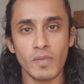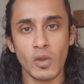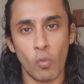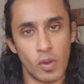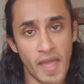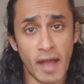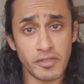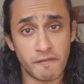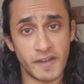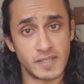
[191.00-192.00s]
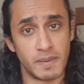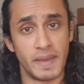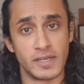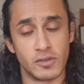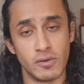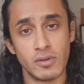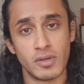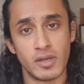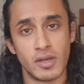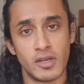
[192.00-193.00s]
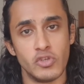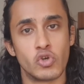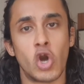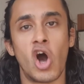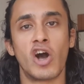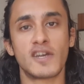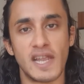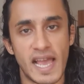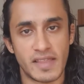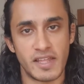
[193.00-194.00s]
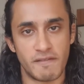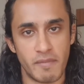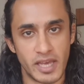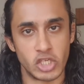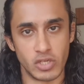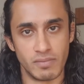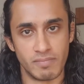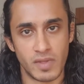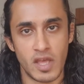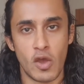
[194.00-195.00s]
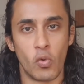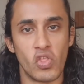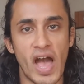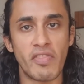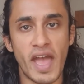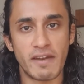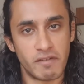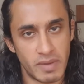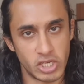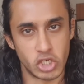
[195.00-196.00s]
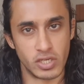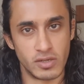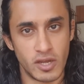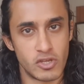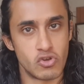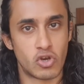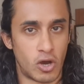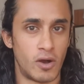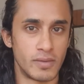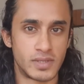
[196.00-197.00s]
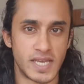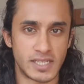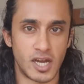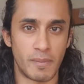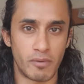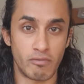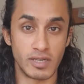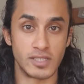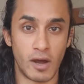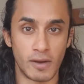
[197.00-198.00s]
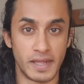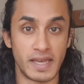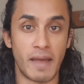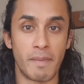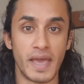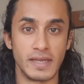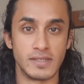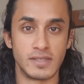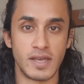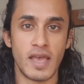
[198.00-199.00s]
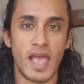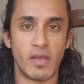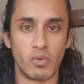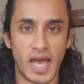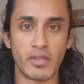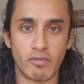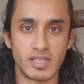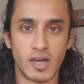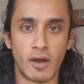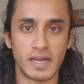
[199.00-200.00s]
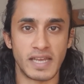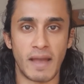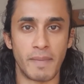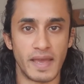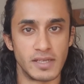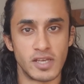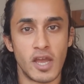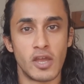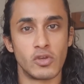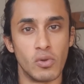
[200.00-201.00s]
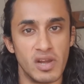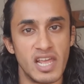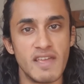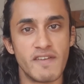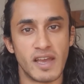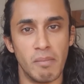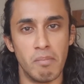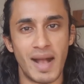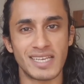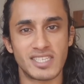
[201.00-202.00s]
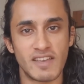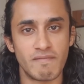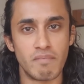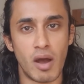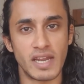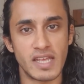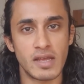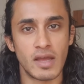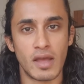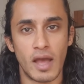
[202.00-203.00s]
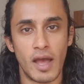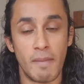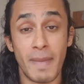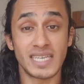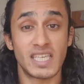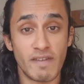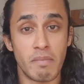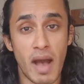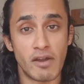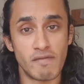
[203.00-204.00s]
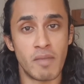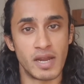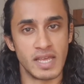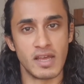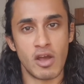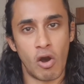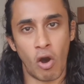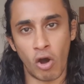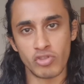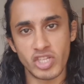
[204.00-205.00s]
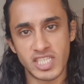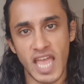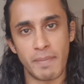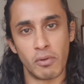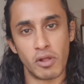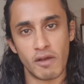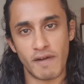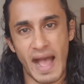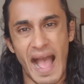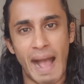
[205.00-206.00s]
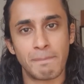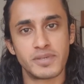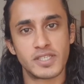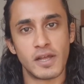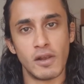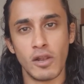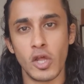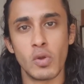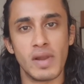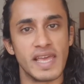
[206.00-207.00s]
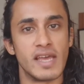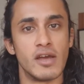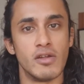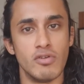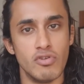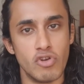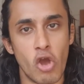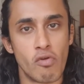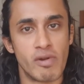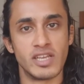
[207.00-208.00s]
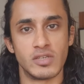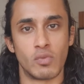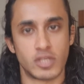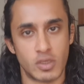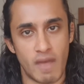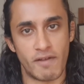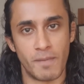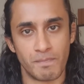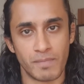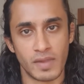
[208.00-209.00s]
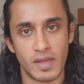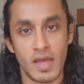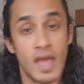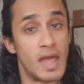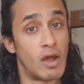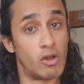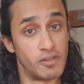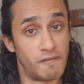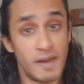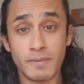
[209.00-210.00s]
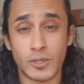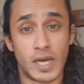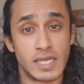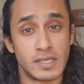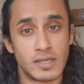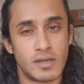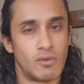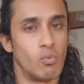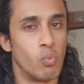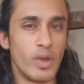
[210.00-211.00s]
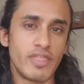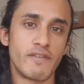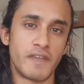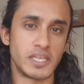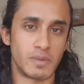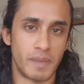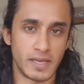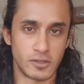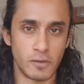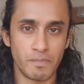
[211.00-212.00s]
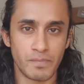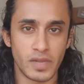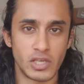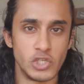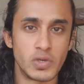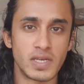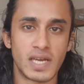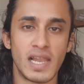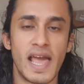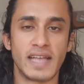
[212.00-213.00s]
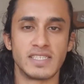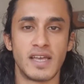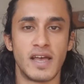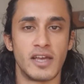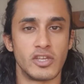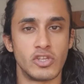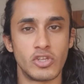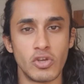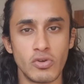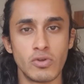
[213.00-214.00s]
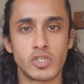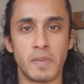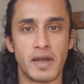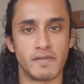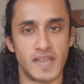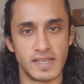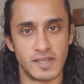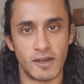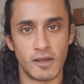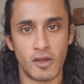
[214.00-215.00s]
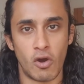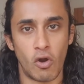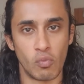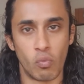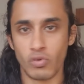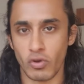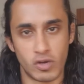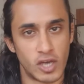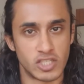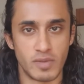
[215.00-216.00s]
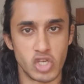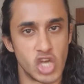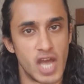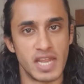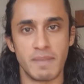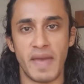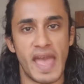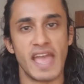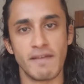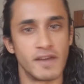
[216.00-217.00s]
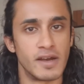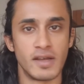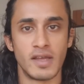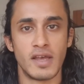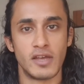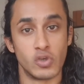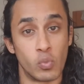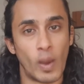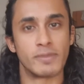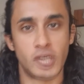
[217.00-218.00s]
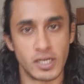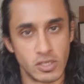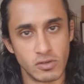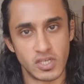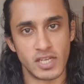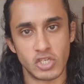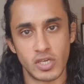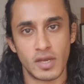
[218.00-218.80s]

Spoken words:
without the Facebook Pixel, you can't collect the information. Without that information, you can't set up retargeting campaigns. And without the retargeting campaigns, you're leaving a massive amount of money on the table for absolutely no reason whatsoever. On the flip side, with the Facebook Pixel, you can collect a huge amount of data on your customer journey, behavior, your website usage,